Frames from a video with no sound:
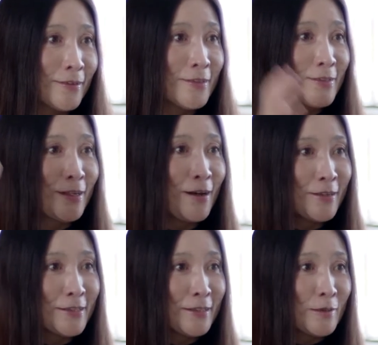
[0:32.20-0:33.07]
the
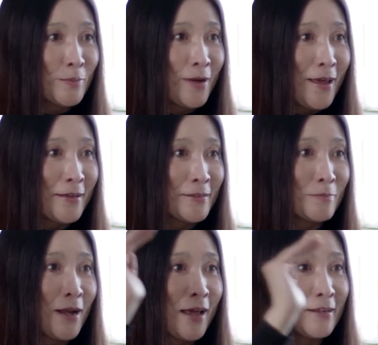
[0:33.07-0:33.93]
stars has a place,
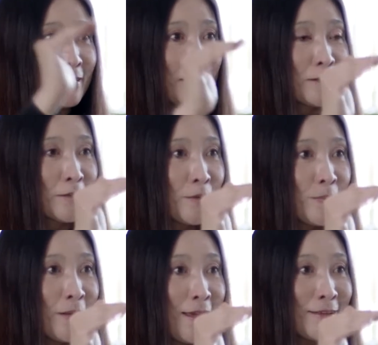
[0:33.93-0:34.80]
planet has their
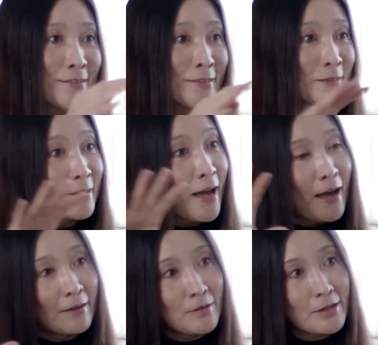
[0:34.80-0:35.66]
places,
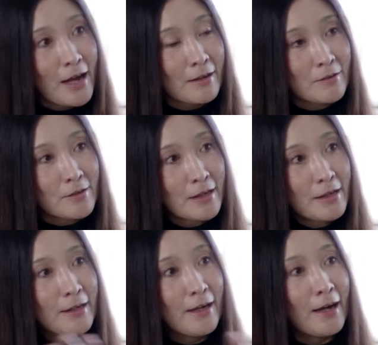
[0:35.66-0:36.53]
and and
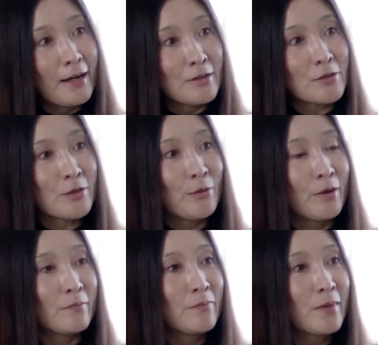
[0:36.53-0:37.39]
and so
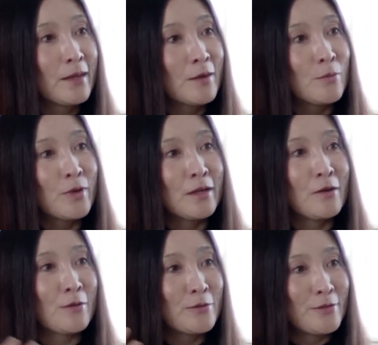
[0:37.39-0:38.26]
on. We are
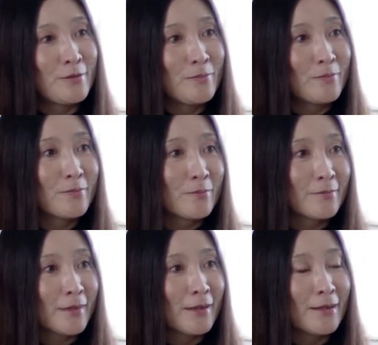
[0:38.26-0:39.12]
not
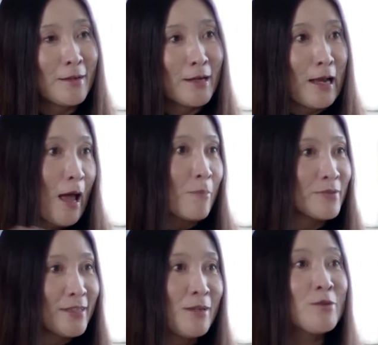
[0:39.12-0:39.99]

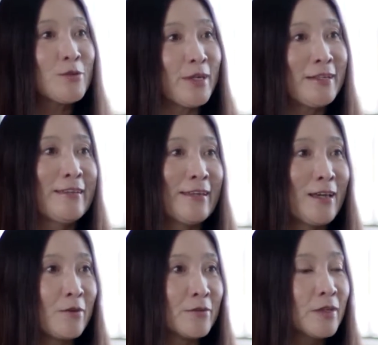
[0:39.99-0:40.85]
collapse into
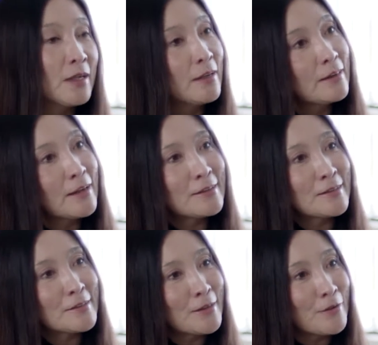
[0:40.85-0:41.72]
anything else. That
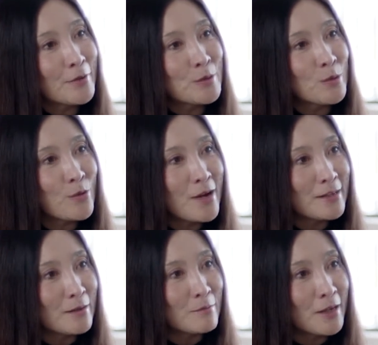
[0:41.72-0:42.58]
itself is
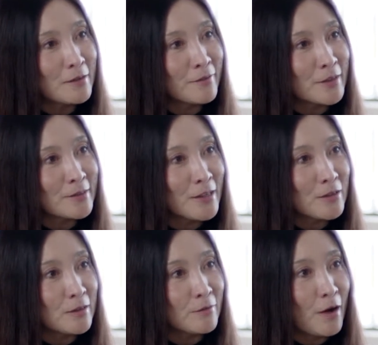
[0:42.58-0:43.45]
already a
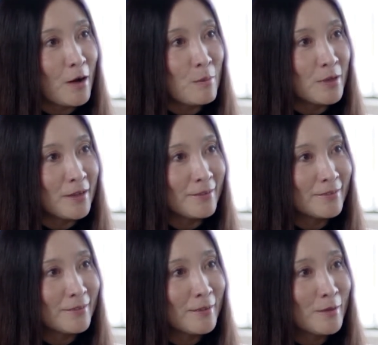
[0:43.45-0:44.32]
manifestation of harmony,
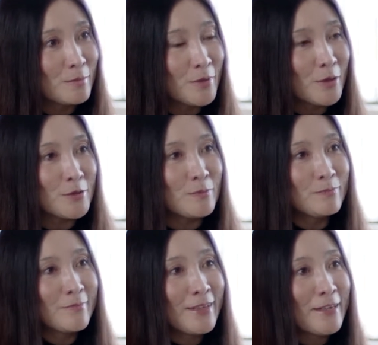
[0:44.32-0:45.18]
because
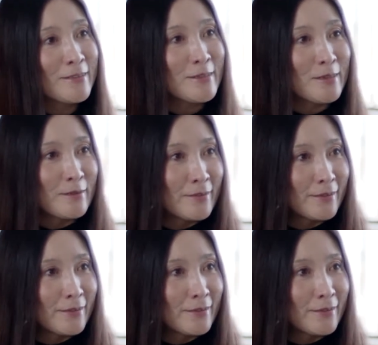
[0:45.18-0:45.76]
things